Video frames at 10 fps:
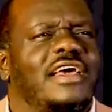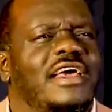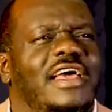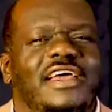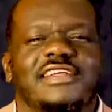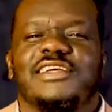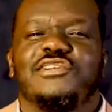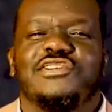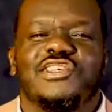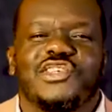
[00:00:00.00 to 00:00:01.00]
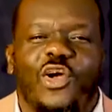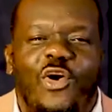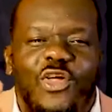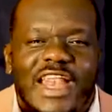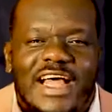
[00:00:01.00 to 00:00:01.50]
And you know, the
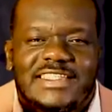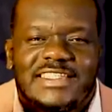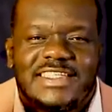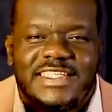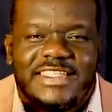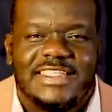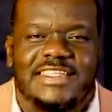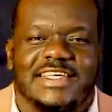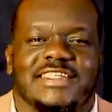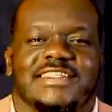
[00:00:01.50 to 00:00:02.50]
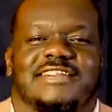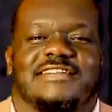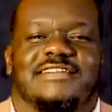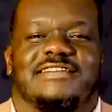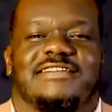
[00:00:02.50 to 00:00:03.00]
scholastic
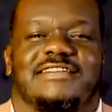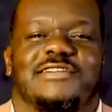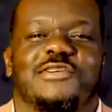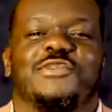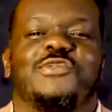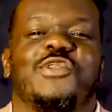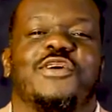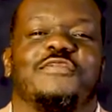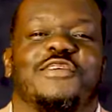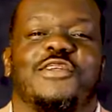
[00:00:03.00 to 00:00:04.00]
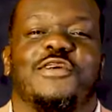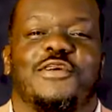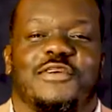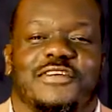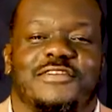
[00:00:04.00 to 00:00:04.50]
teachers, those who love the
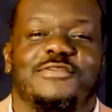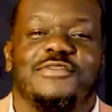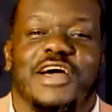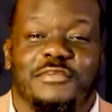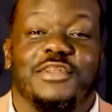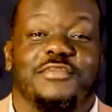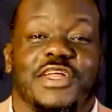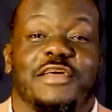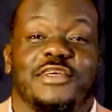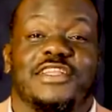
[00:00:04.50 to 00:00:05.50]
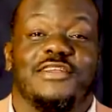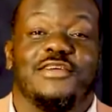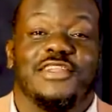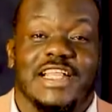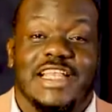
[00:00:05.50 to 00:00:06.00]
law, who I mean when I mean the
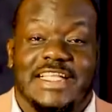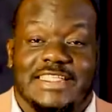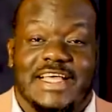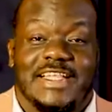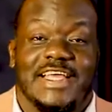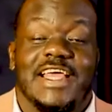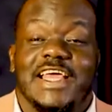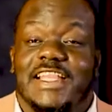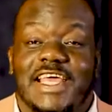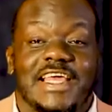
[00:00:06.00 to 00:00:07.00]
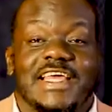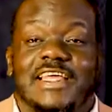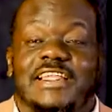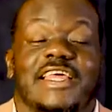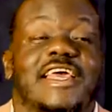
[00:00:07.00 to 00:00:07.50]
law, the later, they they
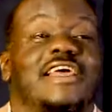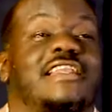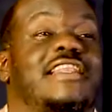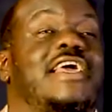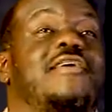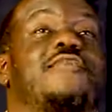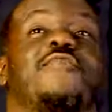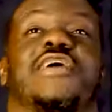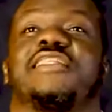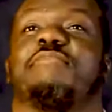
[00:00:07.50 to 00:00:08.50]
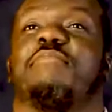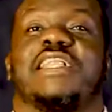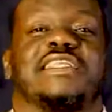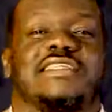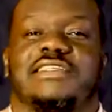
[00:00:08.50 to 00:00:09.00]
they they went
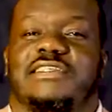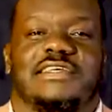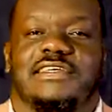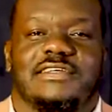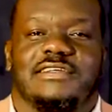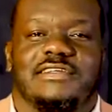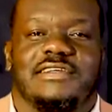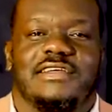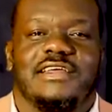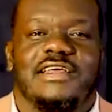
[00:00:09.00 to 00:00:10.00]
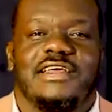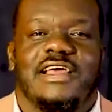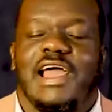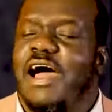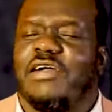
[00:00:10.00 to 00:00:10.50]
ballistic.
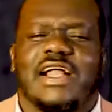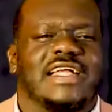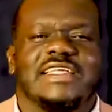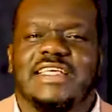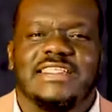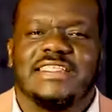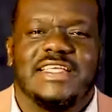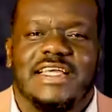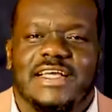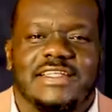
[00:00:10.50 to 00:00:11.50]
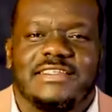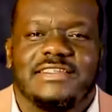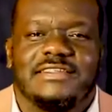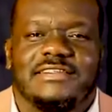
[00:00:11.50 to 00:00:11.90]
How can he say that?